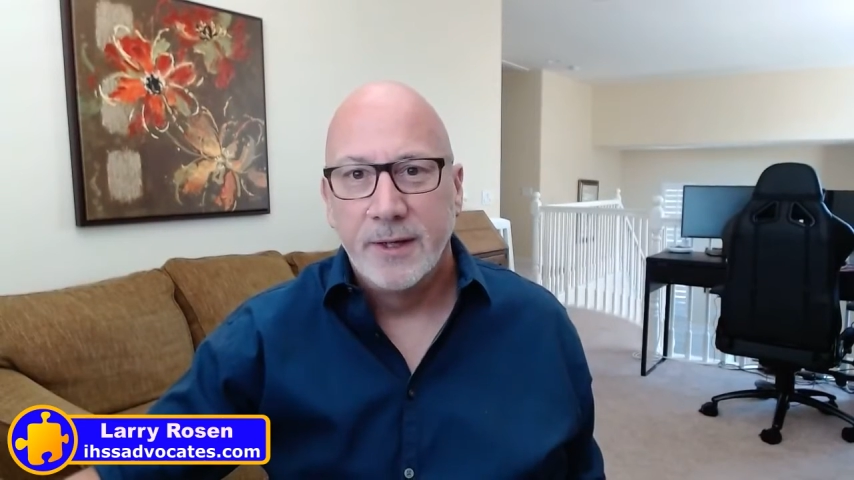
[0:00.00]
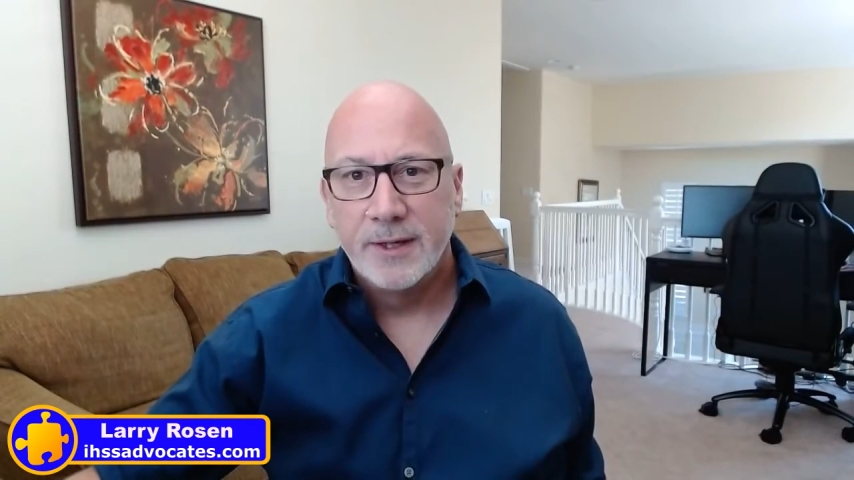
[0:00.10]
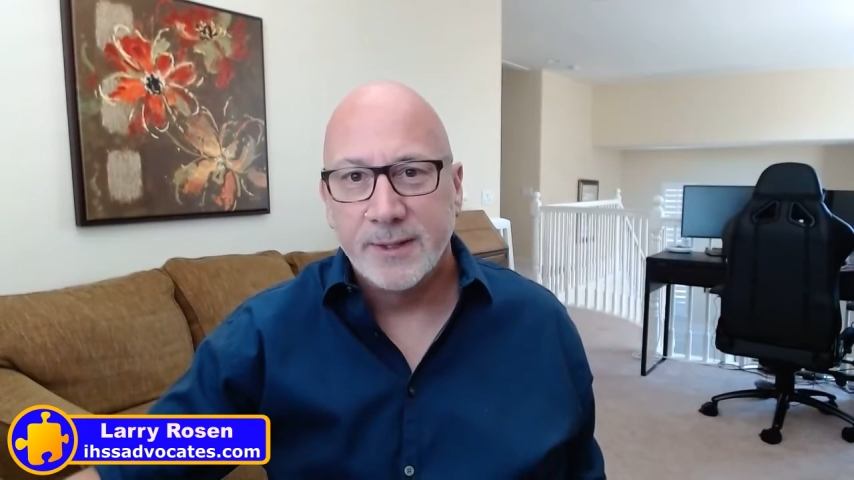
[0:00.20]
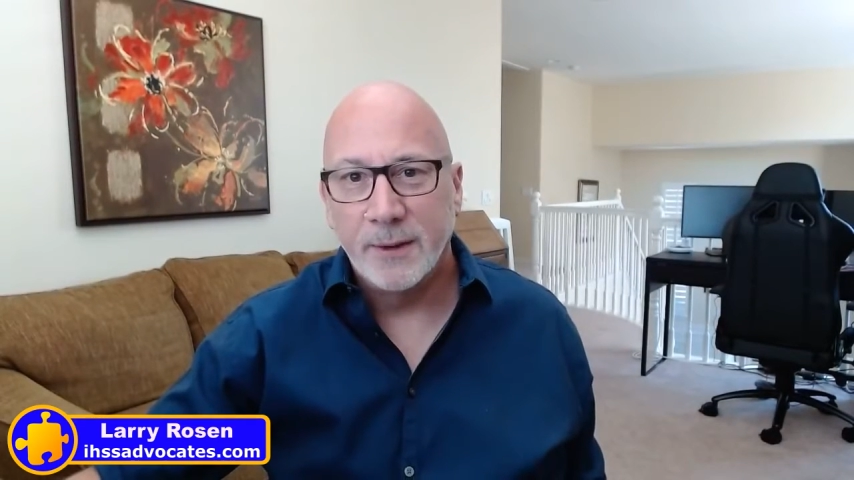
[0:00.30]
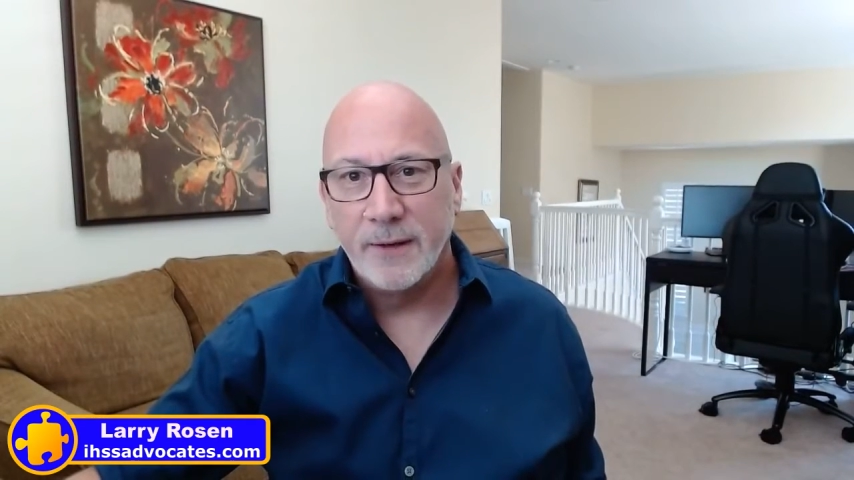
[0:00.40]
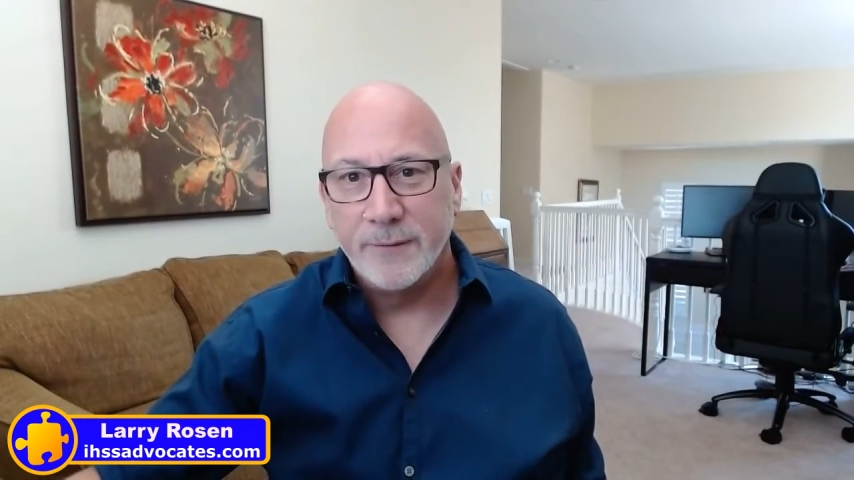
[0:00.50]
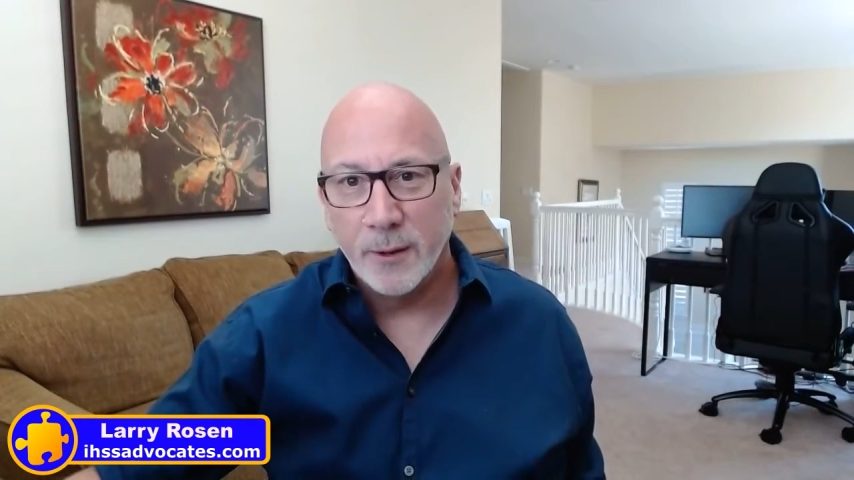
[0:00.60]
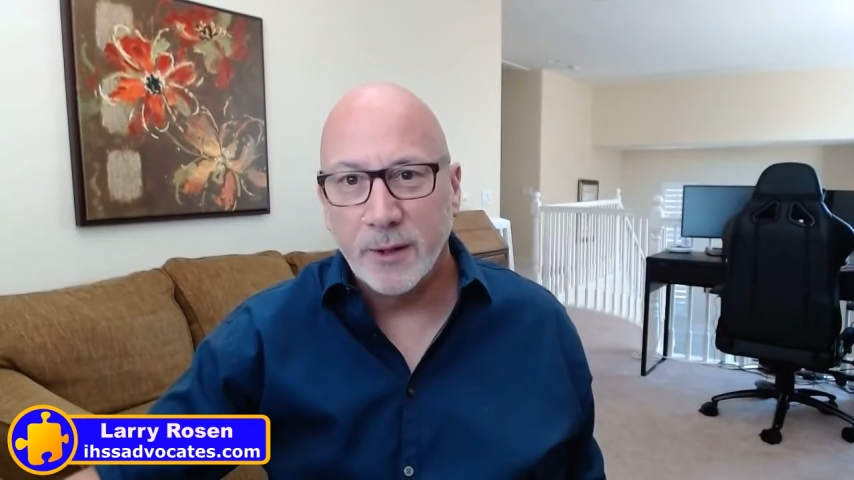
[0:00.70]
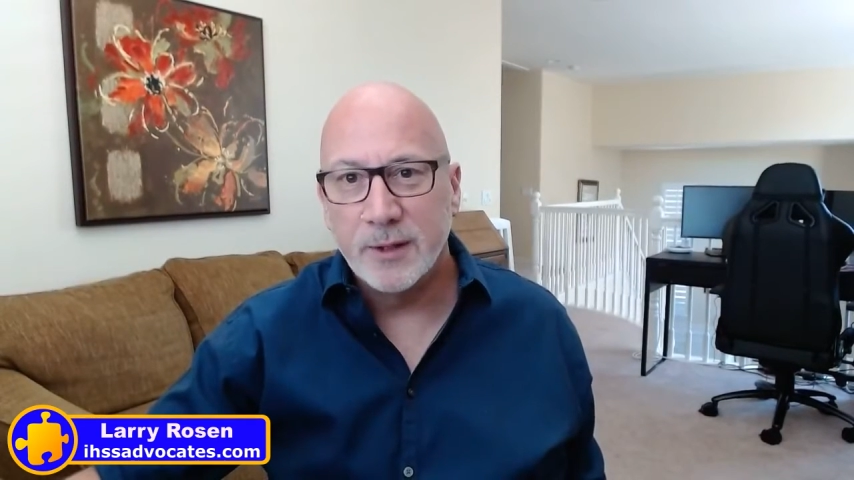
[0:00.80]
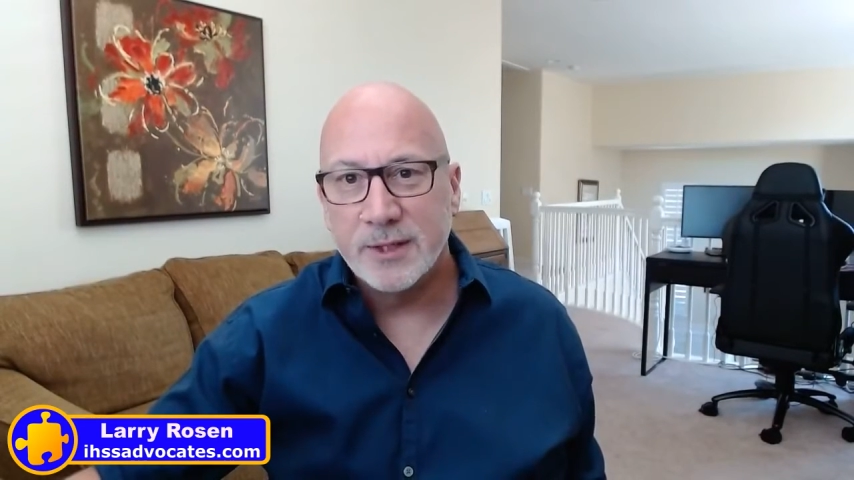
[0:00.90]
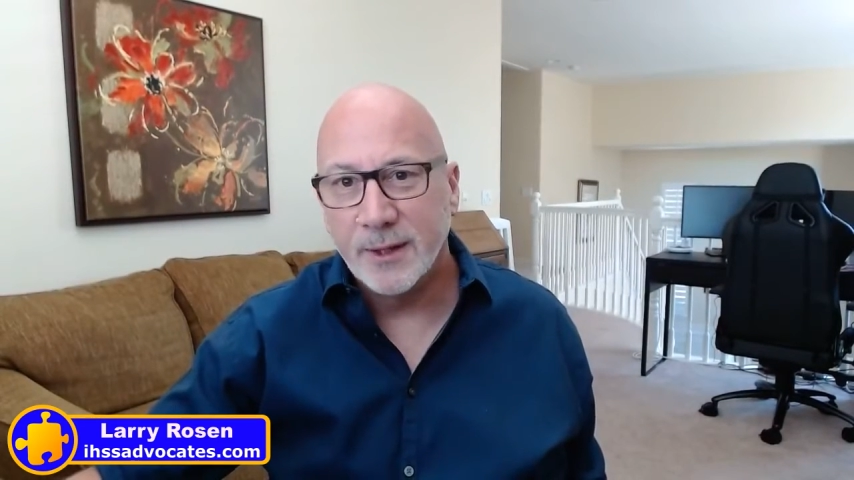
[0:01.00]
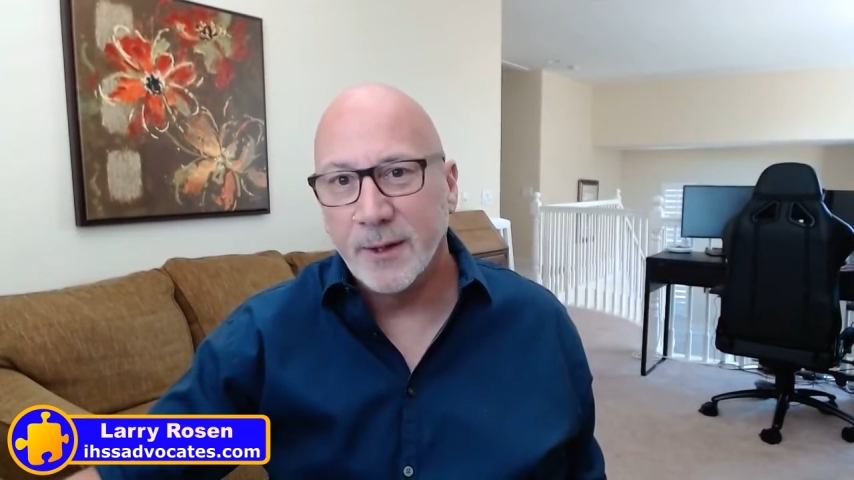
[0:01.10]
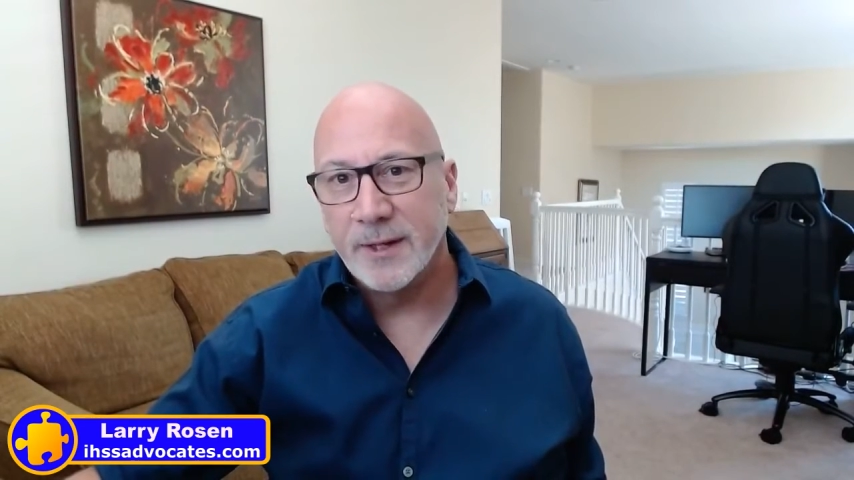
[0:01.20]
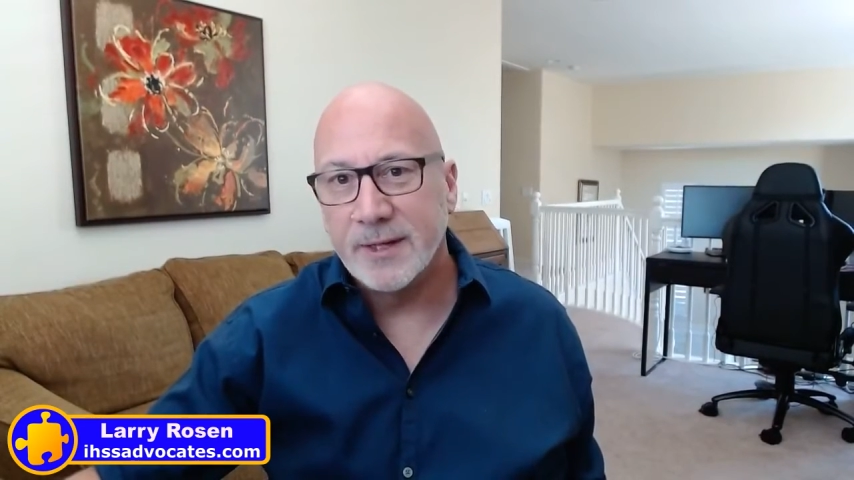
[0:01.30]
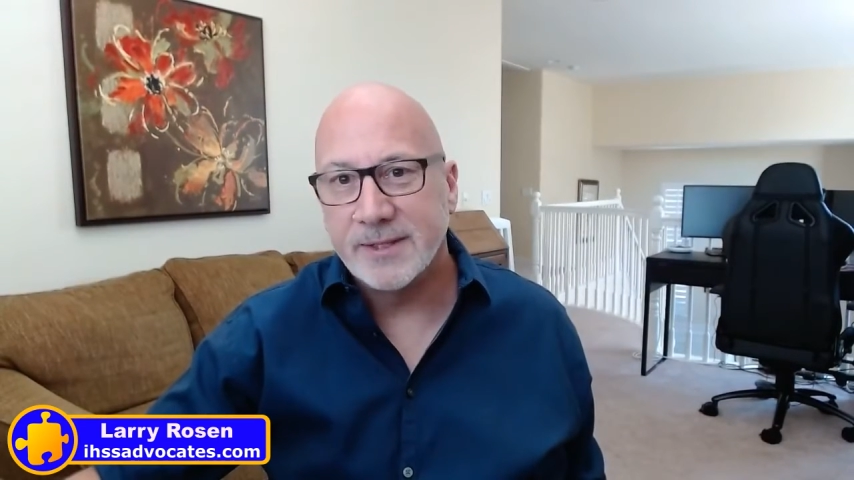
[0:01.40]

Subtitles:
So if your concern is